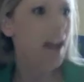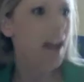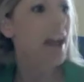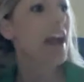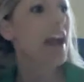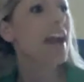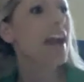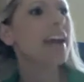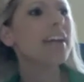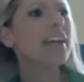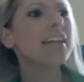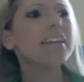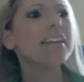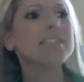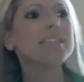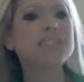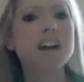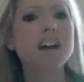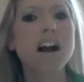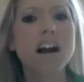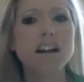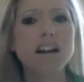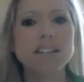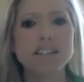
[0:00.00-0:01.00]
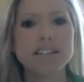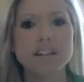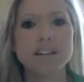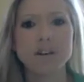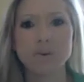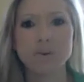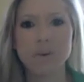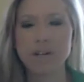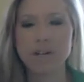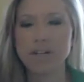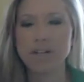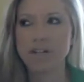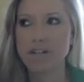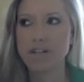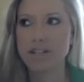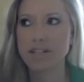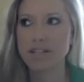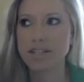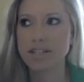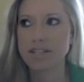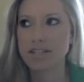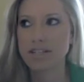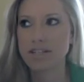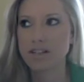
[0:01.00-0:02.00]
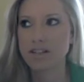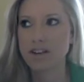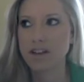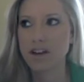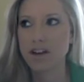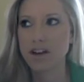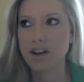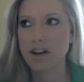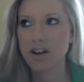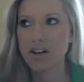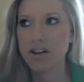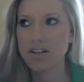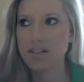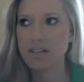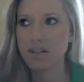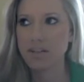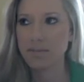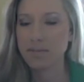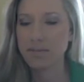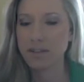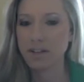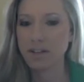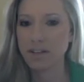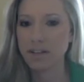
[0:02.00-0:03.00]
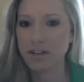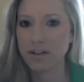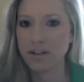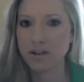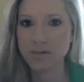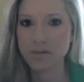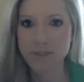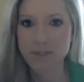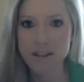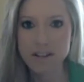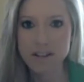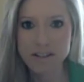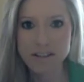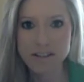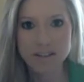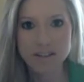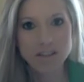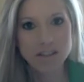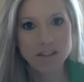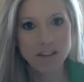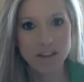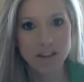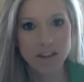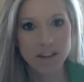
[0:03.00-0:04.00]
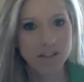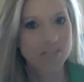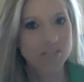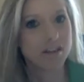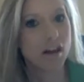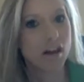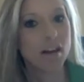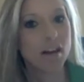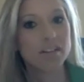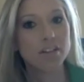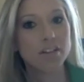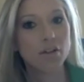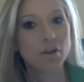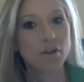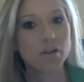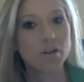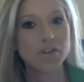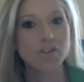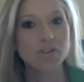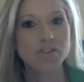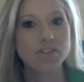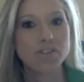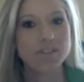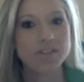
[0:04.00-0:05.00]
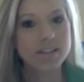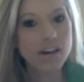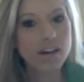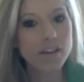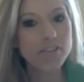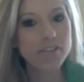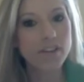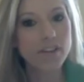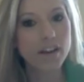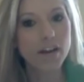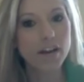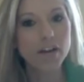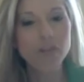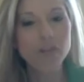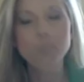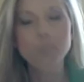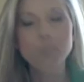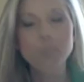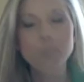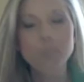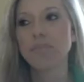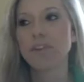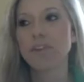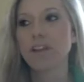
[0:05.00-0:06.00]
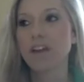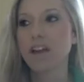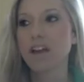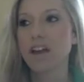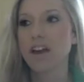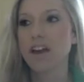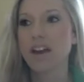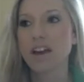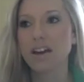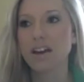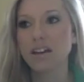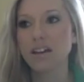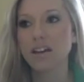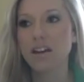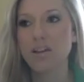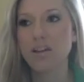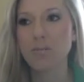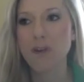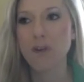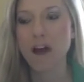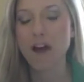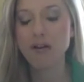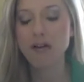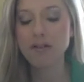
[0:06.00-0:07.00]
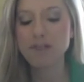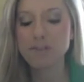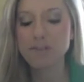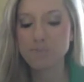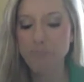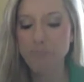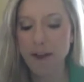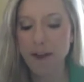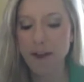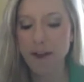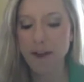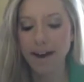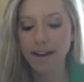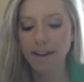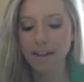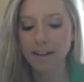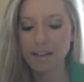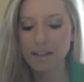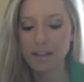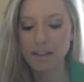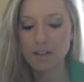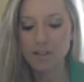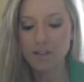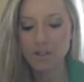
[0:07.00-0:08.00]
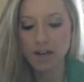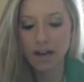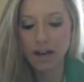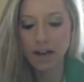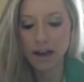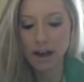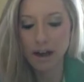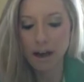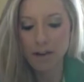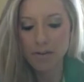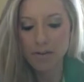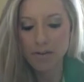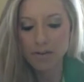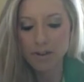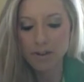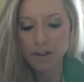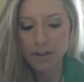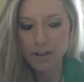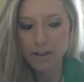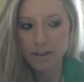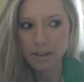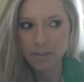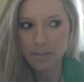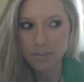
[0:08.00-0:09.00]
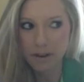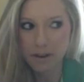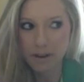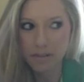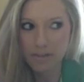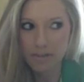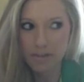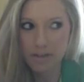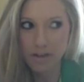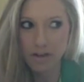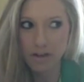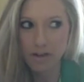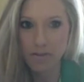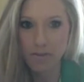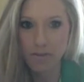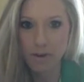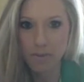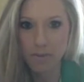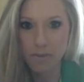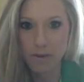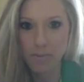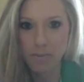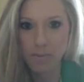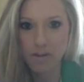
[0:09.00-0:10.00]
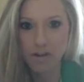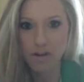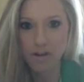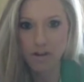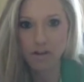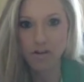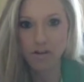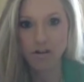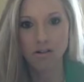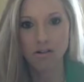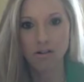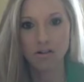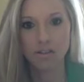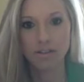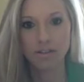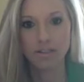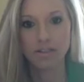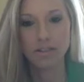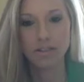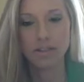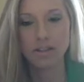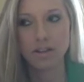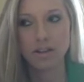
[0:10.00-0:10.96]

80s cocktail waitress or something. No offense to the 80s cocktail waitresses out there. And I was bad yesterday after I did my video about my mini haul and